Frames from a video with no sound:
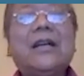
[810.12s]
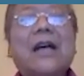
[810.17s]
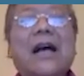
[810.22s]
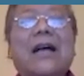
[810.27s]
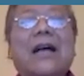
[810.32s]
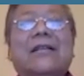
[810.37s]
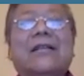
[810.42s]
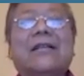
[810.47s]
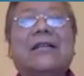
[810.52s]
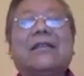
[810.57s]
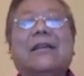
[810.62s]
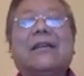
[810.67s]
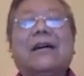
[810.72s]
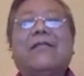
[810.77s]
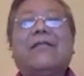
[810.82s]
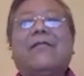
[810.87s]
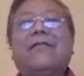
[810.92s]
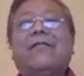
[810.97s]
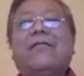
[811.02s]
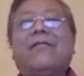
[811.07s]
and
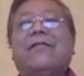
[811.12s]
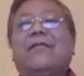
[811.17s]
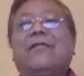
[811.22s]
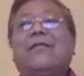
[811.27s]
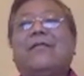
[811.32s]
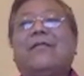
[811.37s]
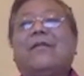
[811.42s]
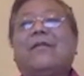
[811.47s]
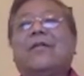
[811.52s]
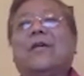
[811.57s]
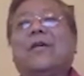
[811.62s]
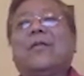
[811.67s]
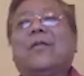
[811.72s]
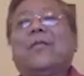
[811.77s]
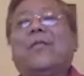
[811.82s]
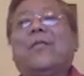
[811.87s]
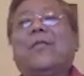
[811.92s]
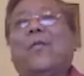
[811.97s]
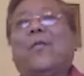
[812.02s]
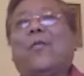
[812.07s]

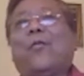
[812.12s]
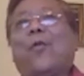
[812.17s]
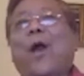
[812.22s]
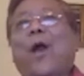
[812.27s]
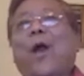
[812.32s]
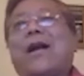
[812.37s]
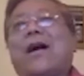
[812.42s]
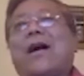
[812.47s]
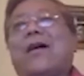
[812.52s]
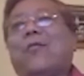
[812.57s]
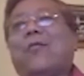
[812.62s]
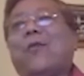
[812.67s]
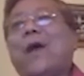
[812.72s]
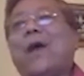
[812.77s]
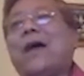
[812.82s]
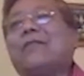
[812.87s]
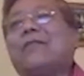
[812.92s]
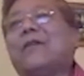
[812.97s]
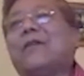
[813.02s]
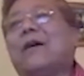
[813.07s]
right now we
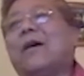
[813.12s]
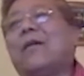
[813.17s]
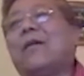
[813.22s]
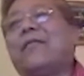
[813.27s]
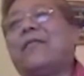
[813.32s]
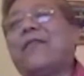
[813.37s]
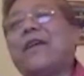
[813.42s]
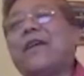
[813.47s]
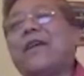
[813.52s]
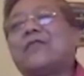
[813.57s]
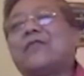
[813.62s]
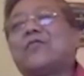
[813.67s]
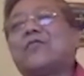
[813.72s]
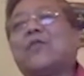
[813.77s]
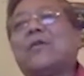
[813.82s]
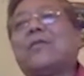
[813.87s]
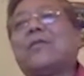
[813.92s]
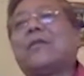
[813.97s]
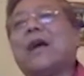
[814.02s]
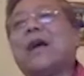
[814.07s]
have a phase
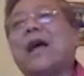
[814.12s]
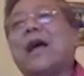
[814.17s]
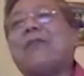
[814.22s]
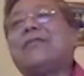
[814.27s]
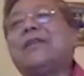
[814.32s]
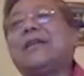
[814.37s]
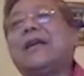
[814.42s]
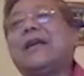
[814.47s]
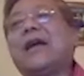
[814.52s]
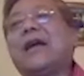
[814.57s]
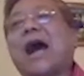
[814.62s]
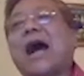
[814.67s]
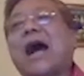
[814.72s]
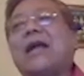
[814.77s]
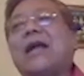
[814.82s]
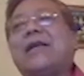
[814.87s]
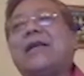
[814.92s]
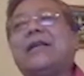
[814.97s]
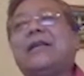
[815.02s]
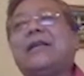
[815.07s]
1 FDA
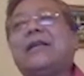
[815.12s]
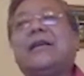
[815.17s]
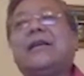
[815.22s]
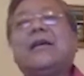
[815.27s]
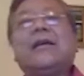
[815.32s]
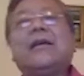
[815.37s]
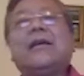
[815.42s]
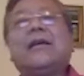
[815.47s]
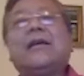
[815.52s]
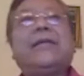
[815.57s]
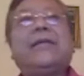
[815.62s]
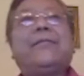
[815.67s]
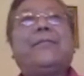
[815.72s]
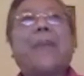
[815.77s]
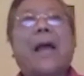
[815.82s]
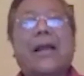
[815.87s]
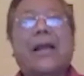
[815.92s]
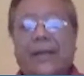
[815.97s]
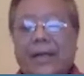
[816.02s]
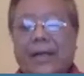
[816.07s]
IND
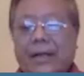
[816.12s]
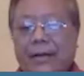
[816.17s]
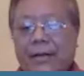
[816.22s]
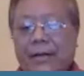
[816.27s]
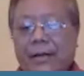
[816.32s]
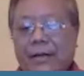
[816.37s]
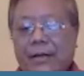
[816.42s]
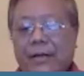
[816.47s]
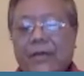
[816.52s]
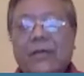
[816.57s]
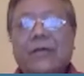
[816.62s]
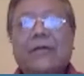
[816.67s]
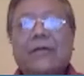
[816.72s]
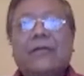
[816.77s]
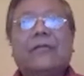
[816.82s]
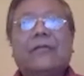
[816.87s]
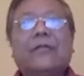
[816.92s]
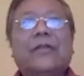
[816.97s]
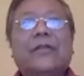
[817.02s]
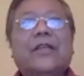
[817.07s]
impending
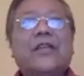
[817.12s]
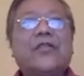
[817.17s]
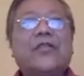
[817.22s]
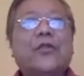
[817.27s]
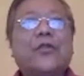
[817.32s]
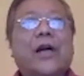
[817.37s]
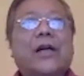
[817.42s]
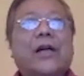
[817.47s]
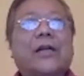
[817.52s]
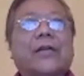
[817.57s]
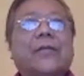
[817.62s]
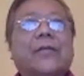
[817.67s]
for this drug.